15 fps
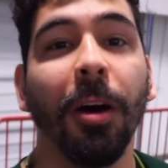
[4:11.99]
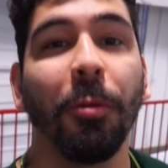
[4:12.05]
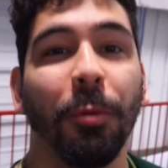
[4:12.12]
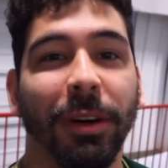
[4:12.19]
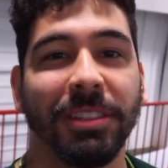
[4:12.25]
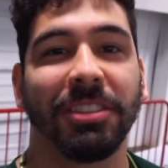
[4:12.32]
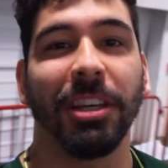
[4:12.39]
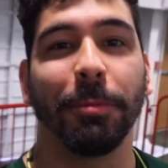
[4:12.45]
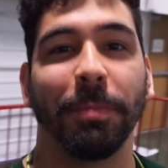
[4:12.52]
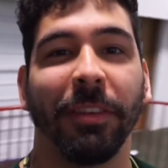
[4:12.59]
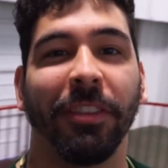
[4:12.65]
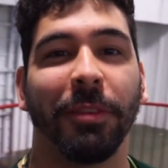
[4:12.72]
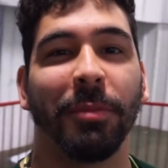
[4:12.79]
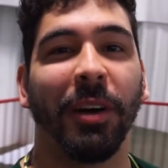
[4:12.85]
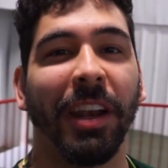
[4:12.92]
What's up,
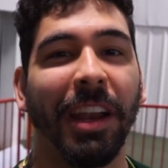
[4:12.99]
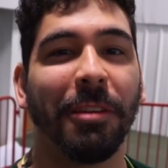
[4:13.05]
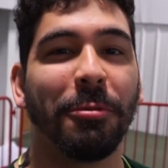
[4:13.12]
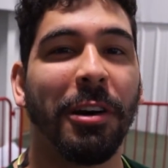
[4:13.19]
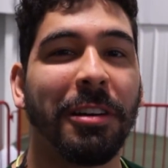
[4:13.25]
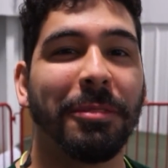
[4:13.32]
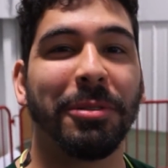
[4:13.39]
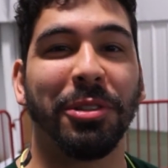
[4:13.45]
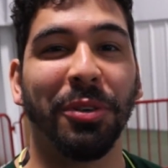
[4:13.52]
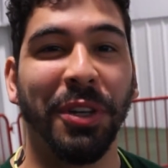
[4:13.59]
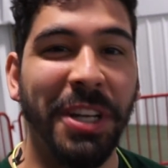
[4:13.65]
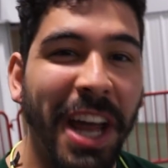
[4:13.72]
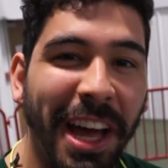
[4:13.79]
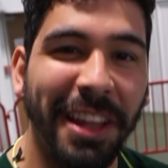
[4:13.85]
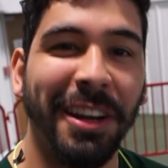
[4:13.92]
everybody, and welcome to
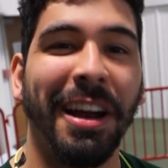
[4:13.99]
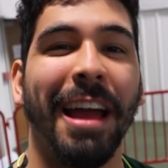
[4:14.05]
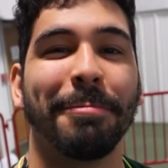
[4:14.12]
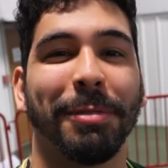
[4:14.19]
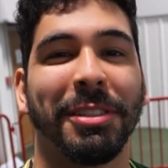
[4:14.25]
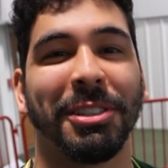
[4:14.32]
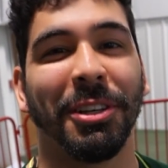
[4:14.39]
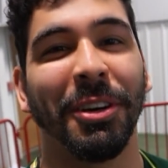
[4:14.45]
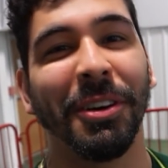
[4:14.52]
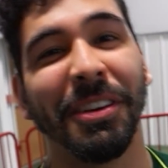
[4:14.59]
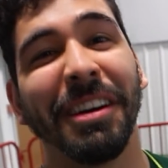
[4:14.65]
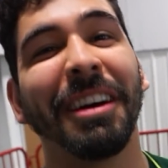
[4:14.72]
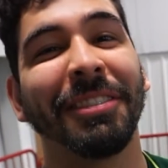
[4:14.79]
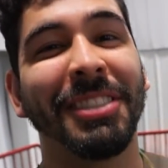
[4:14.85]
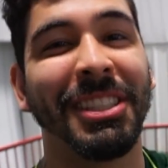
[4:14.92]
another episode
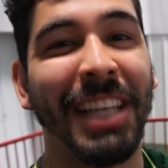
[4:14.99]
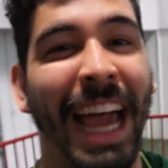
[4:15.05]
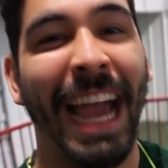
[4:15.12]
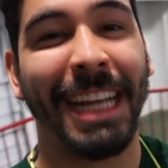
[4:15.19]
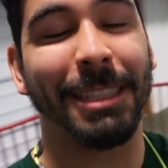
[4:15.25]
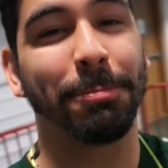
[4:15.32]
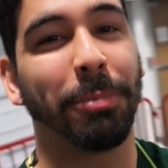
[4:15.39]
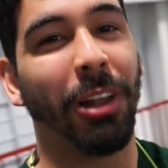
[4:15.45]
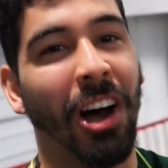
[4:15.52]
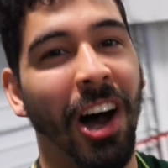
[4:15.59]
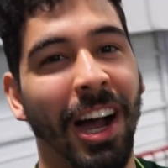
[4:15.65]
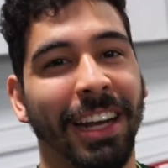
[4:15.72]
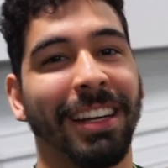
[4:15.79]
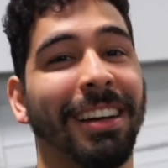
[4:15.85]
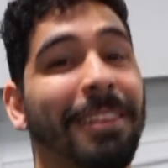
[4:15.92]
of Zach's Blog.